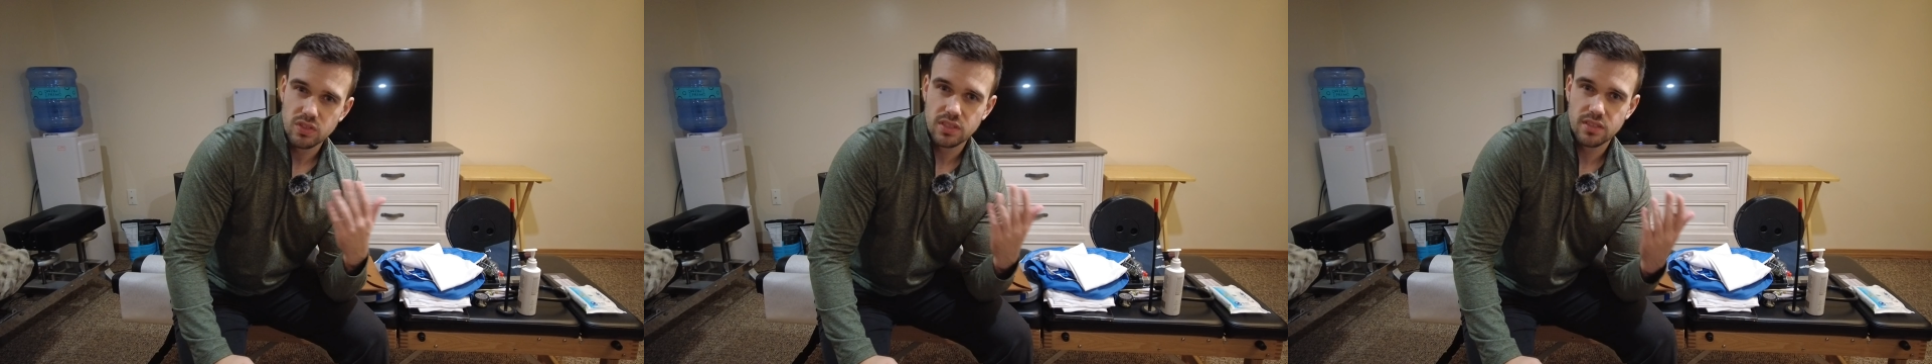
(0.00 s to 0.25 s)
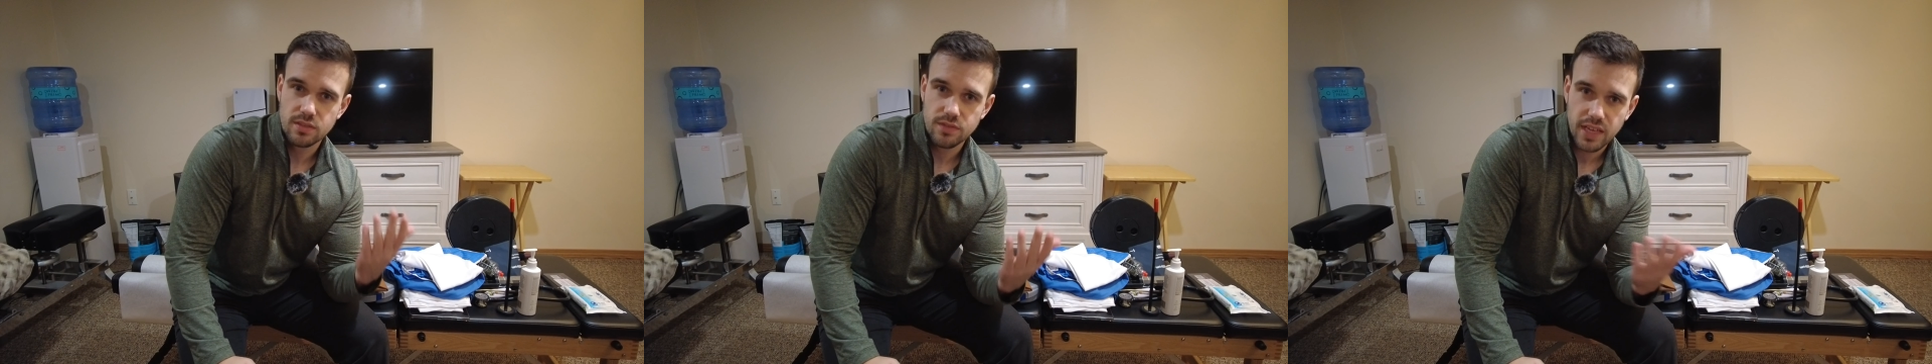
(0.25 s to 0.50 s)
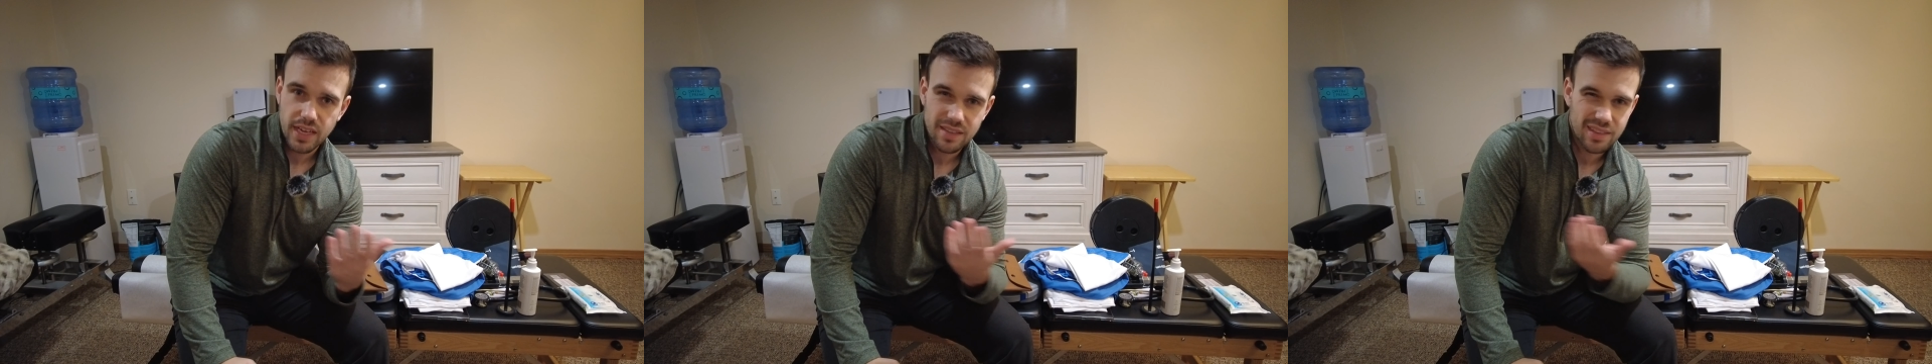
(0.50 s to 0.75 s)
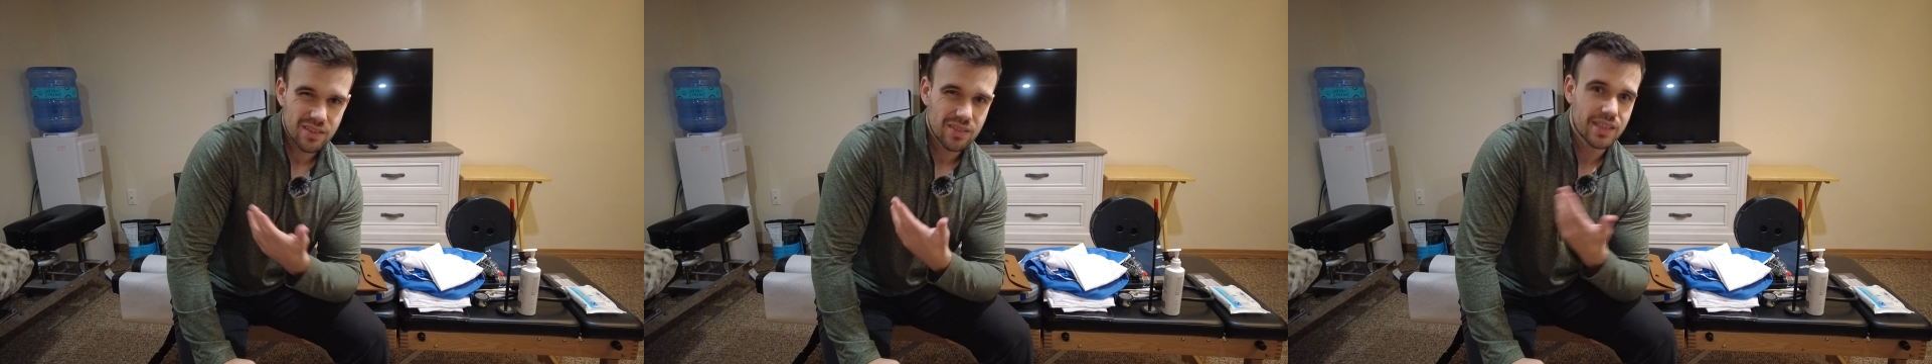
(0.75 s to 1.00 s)
sensitive neck,
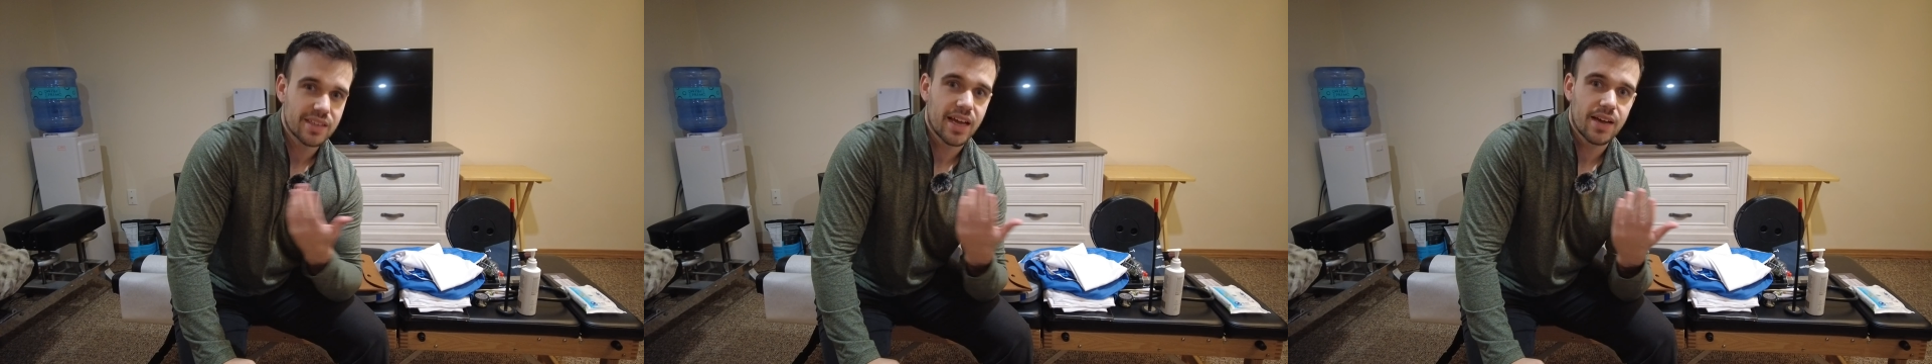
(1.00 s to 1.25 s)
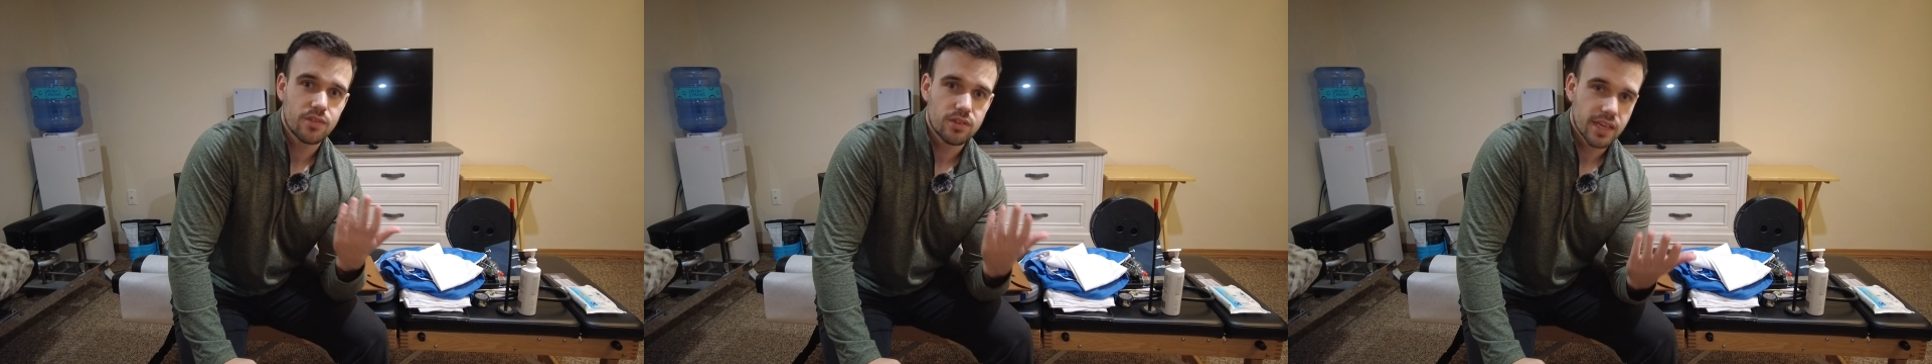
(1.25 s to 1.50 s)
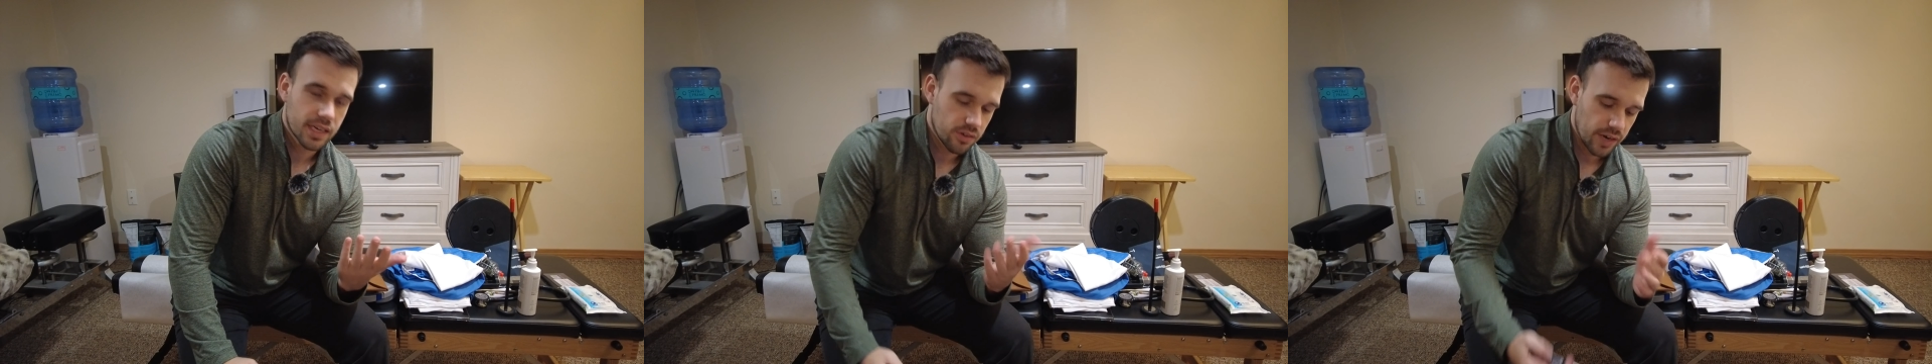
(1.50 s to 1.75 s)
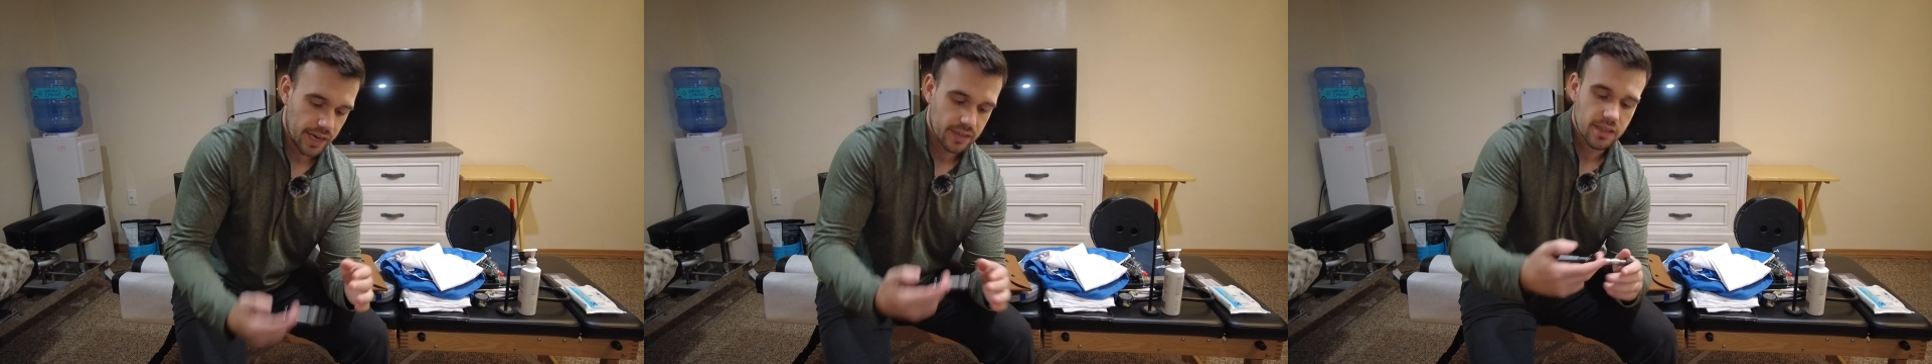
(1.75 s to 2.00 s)
they don't like to have their neck
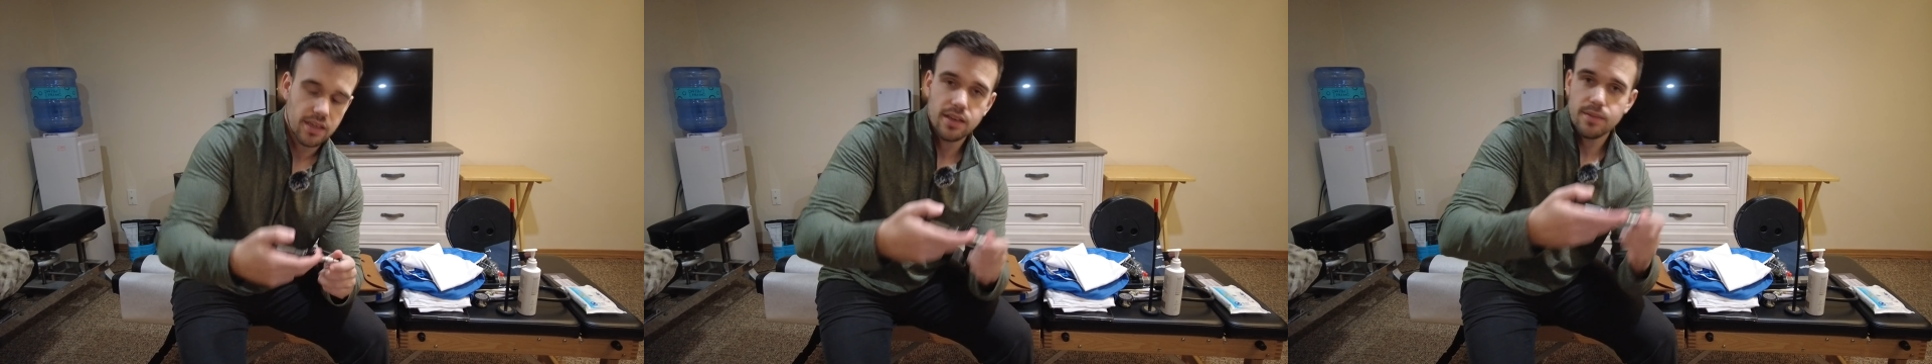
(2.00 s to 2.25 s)
cracked.